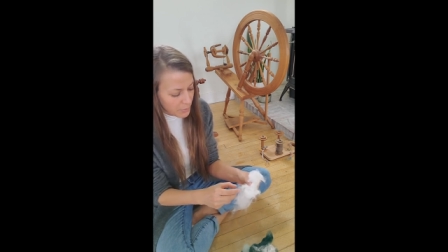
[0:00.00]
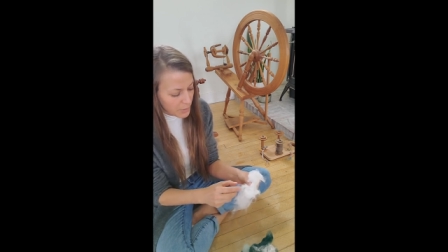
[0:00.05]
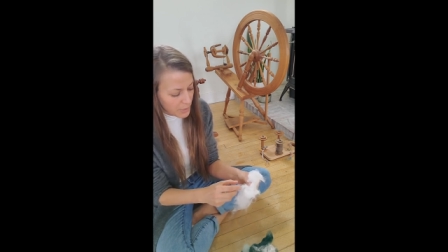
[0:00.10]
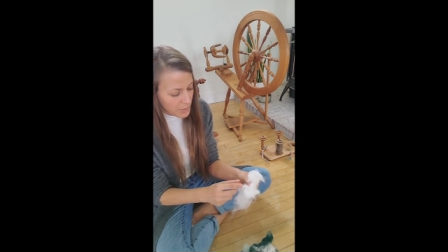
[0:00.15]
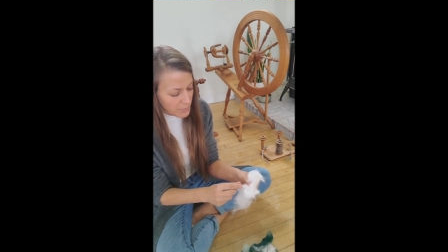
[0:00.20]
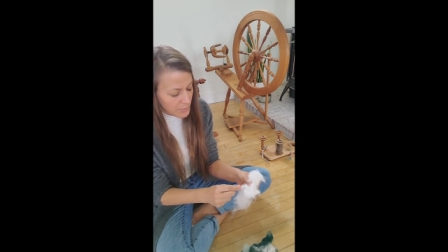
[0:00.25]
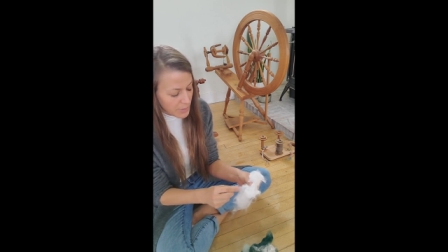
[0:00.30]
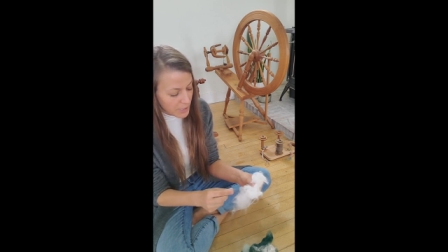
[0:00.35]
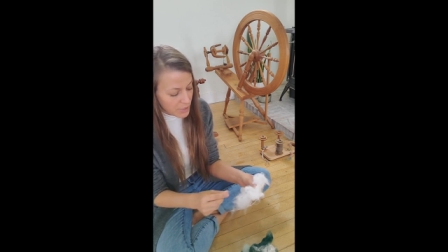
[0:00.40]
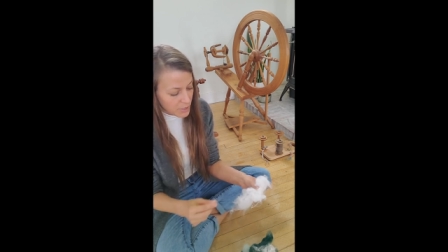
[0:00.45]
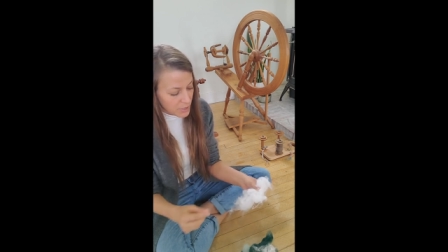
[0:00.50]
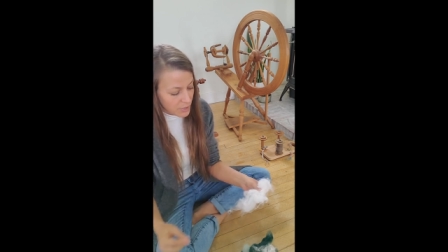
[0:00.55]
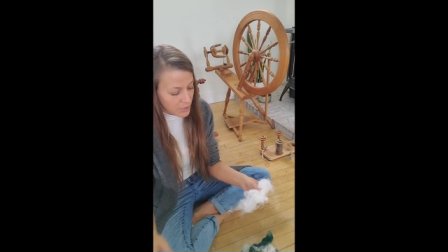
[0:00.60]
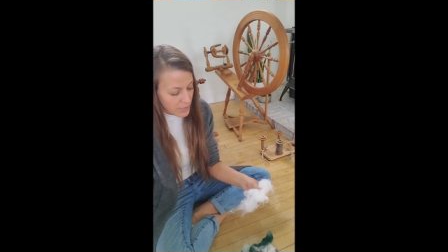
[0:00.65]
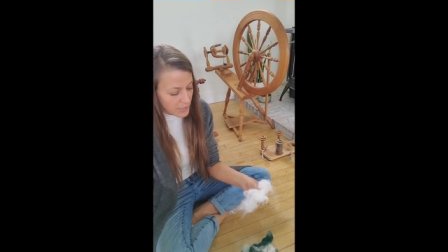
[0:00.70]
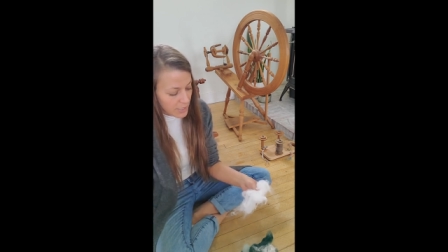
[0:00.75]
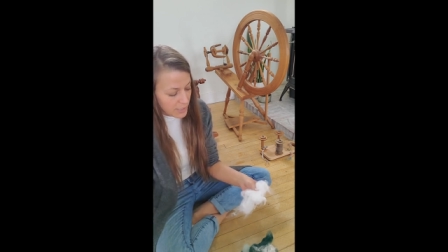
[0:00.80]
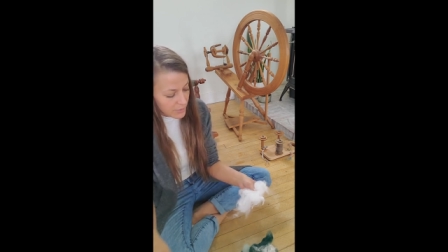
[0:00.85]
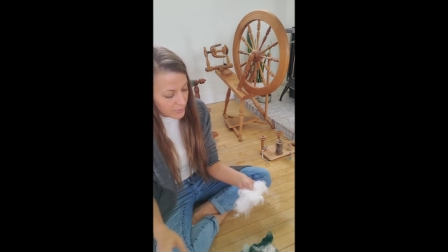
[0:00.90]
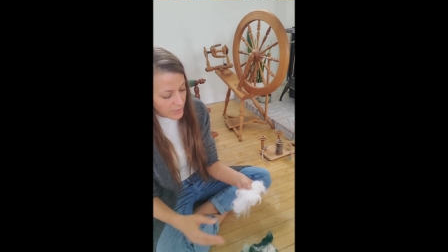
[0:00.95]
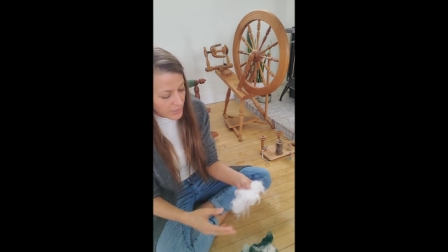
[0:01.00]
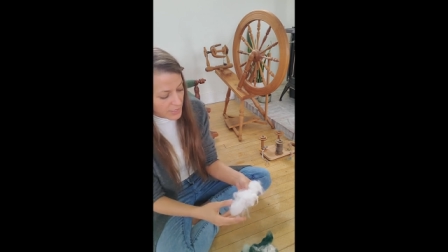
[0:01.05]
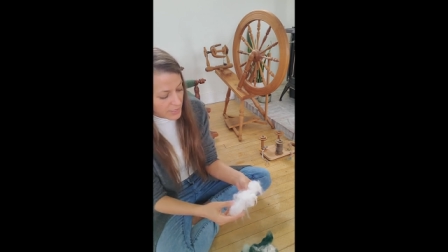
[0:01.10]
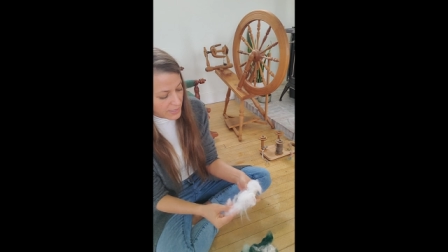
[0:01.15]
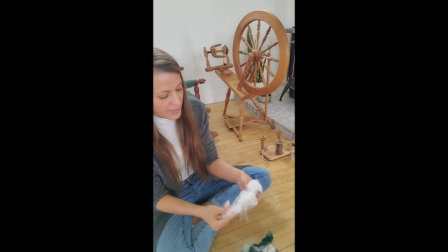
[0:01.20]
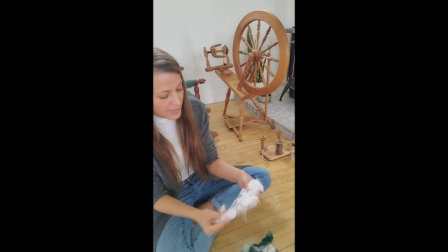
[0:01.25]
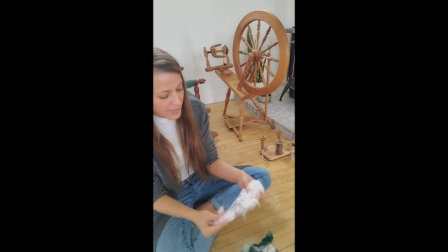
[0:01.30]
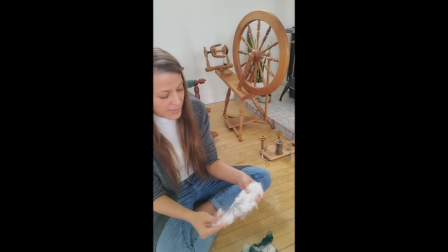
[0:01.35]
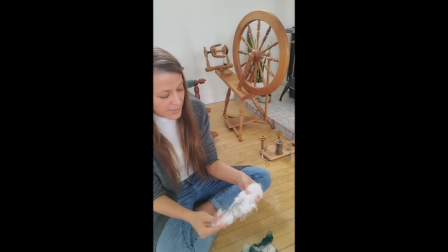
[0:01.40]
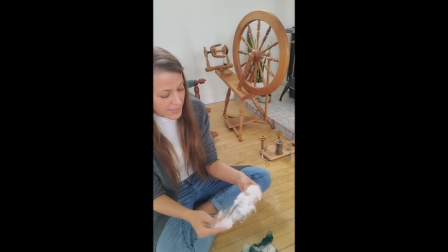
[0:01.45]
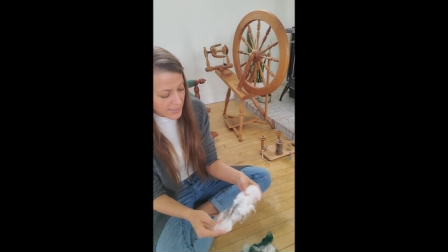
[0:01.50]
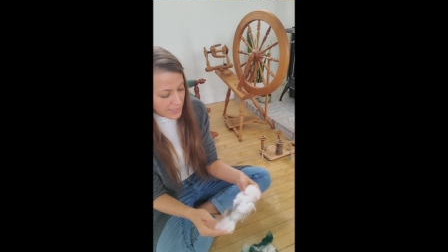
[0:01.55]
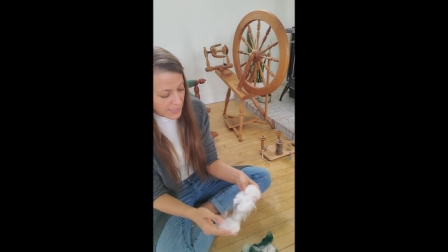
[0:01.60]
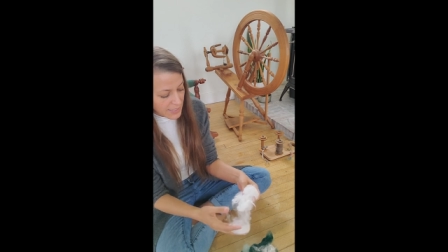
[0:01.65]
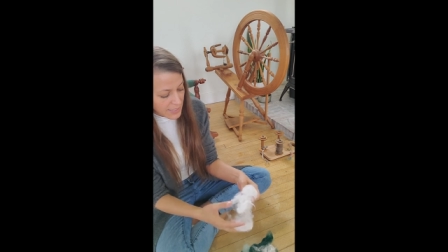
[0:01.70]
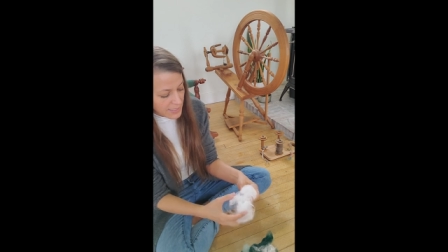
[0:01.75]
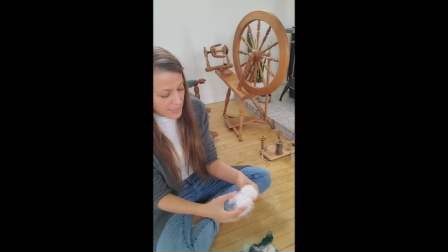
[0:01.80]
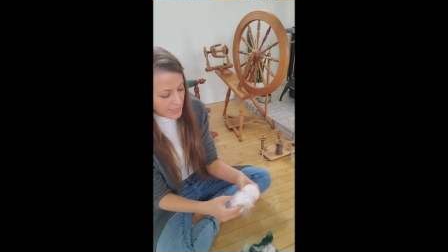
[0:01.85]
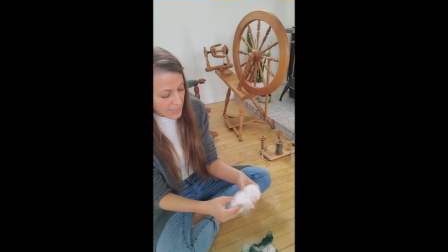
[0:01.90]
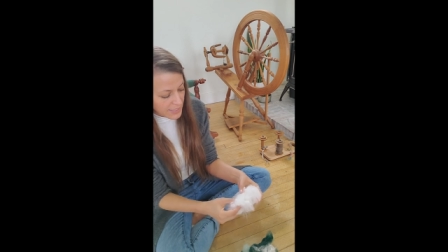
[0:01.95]
We're gonna make sure none of it is
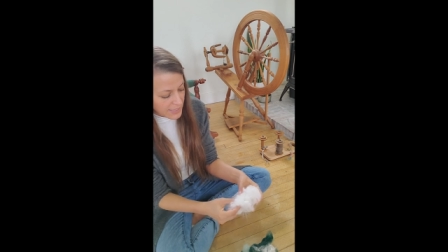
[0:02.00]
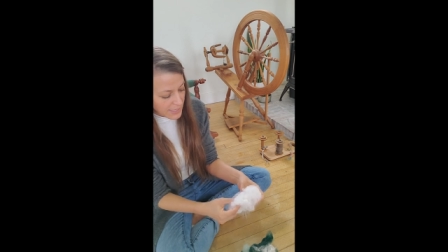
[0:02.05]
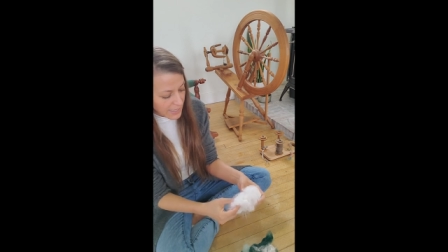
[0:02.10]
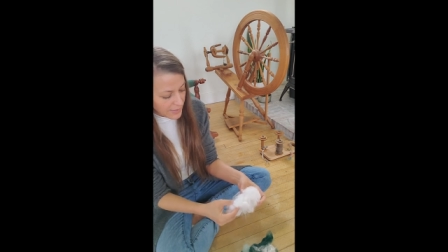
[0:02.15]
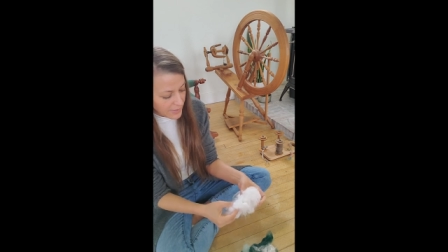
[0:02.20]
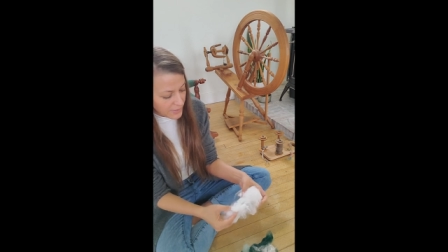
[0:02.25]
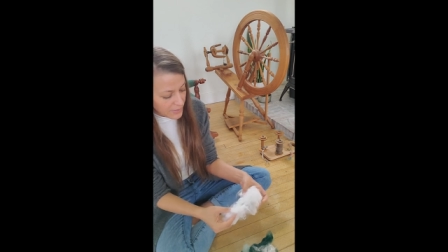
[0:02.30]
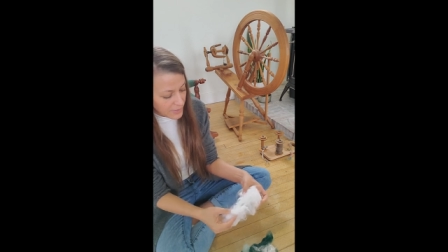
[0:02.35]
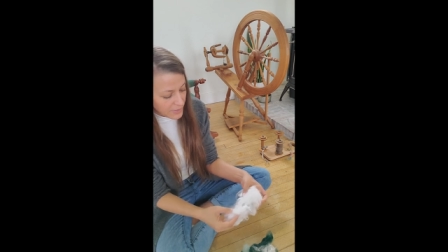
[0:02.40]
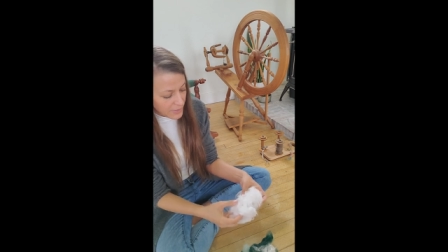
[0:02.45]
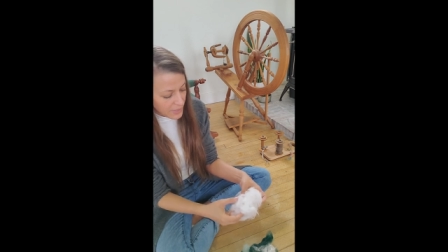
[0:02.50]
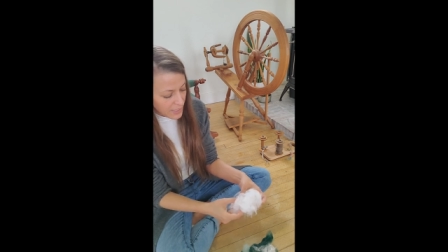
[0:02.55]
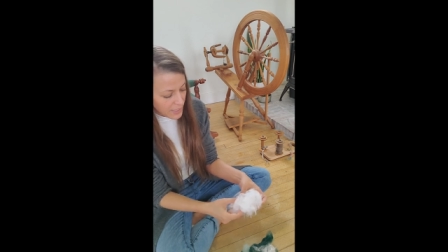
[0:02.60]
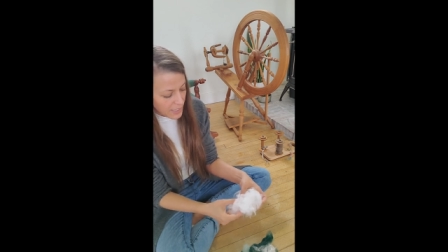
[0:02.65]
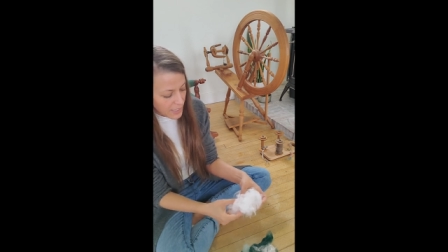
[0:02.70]
sticking together.